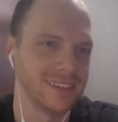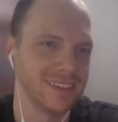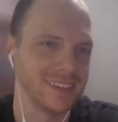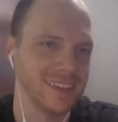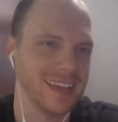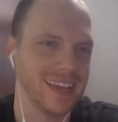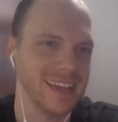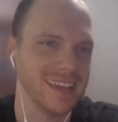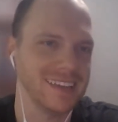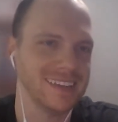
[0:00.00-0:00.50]

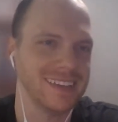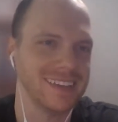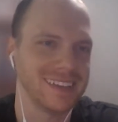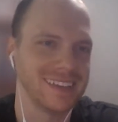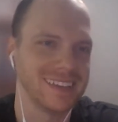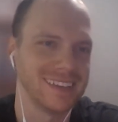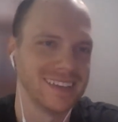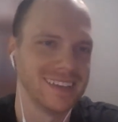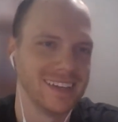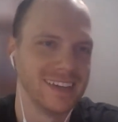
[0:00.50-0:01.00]
and
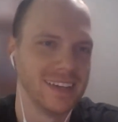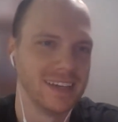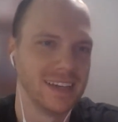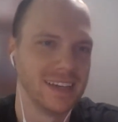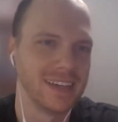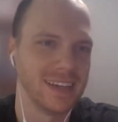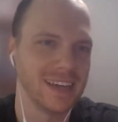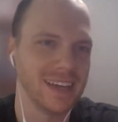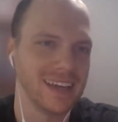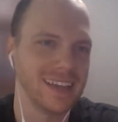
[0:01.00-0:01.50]

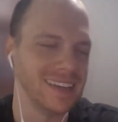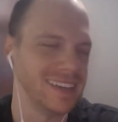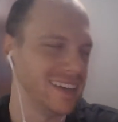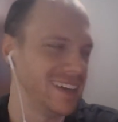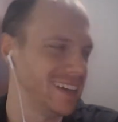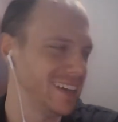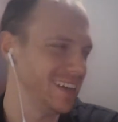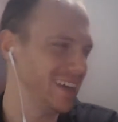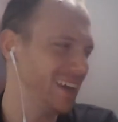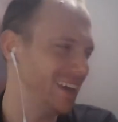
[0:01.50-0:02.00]

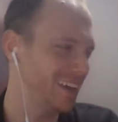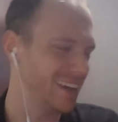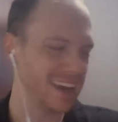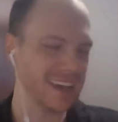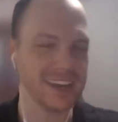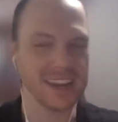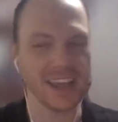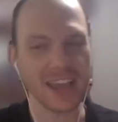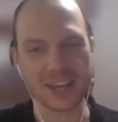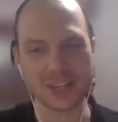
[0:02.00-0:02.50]

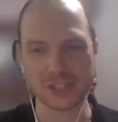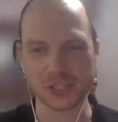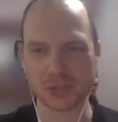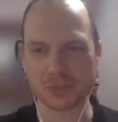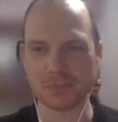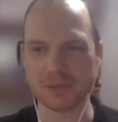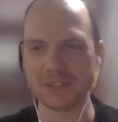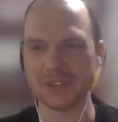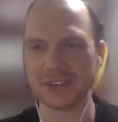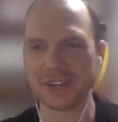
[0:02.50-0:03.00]
an Azure
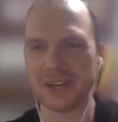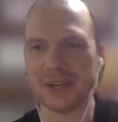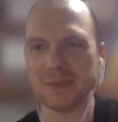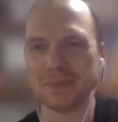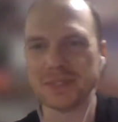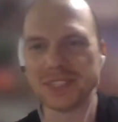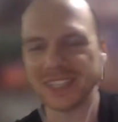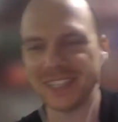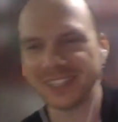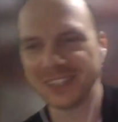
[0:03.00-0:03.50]
bill
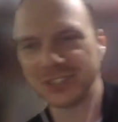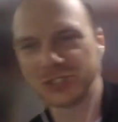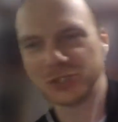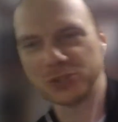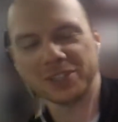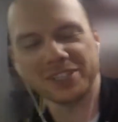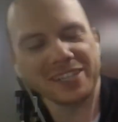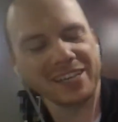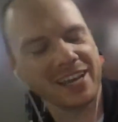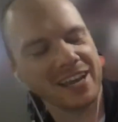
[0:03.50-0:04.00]
comes in
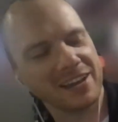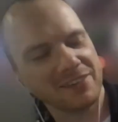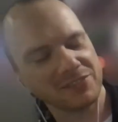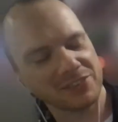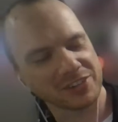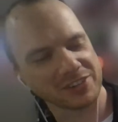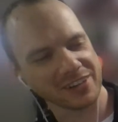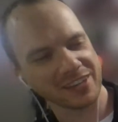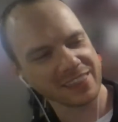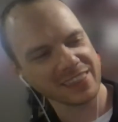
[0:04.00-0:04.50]
shortly
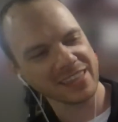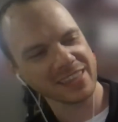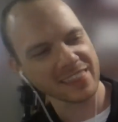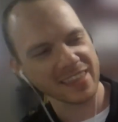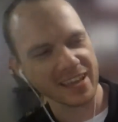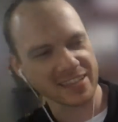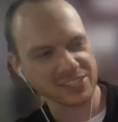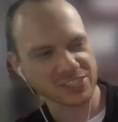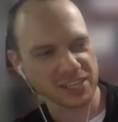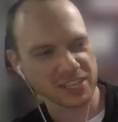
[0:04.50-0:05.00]
after. I think
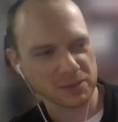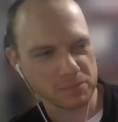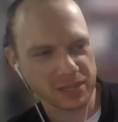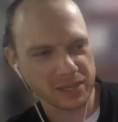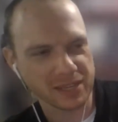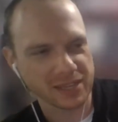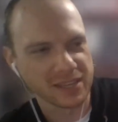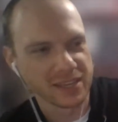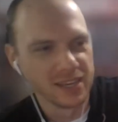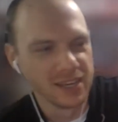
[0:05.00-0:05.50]
that's going to
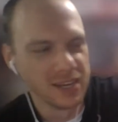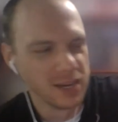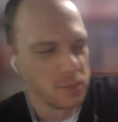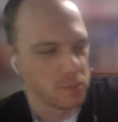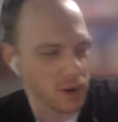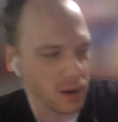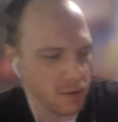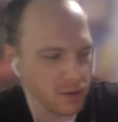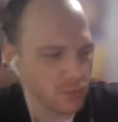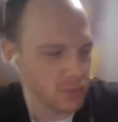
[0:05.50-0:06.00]
be
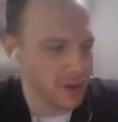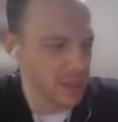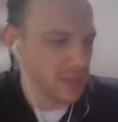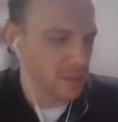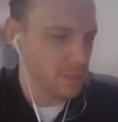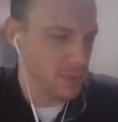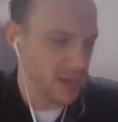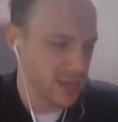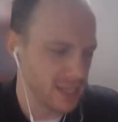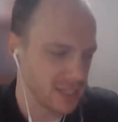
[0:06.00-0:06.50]
probably one of the
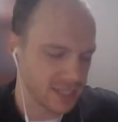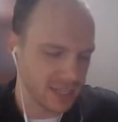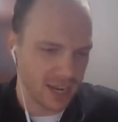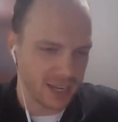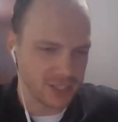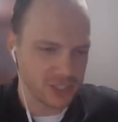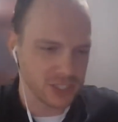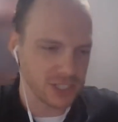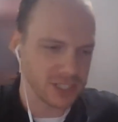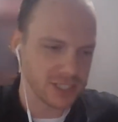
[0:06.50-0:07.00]
biggest
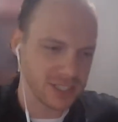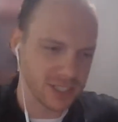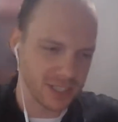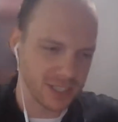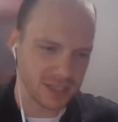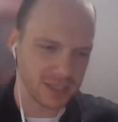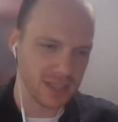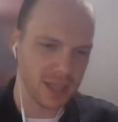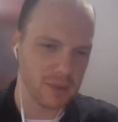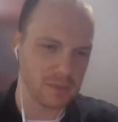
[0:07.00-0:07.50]
gotchas
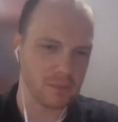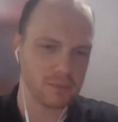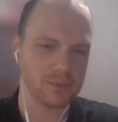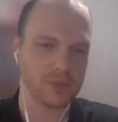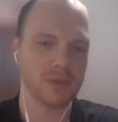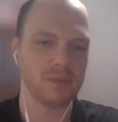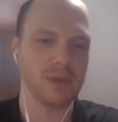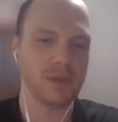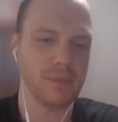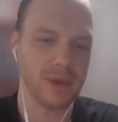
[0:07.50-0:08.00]
that
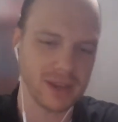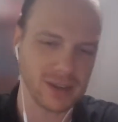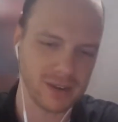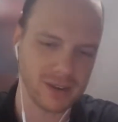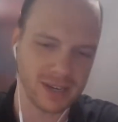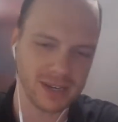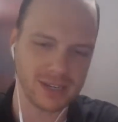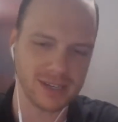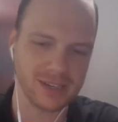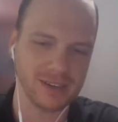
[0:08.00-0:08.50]
somebody might go,
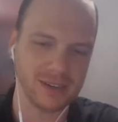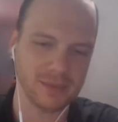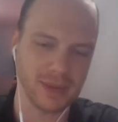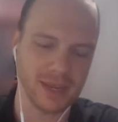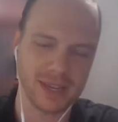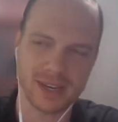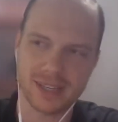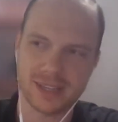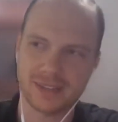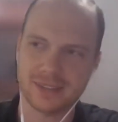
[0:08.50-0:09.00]
oh
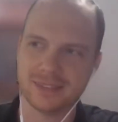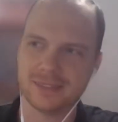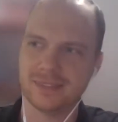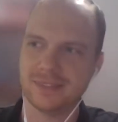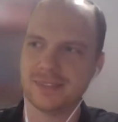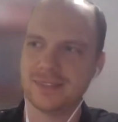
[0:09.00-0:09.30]
man, I didn't